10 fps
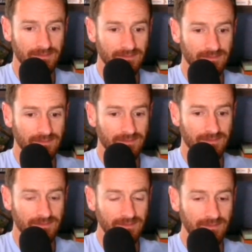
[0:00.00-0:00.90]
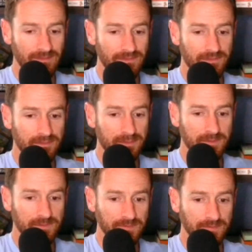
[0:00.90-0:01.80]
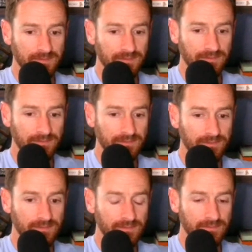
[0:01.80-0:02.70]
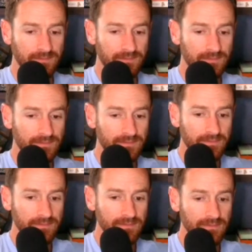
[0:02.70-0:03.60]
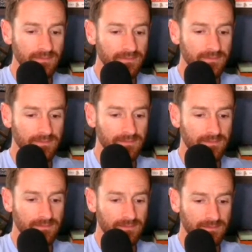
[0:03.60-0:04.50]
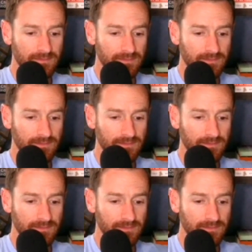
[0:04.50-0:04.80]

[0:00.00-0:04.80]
This person isn't speaking.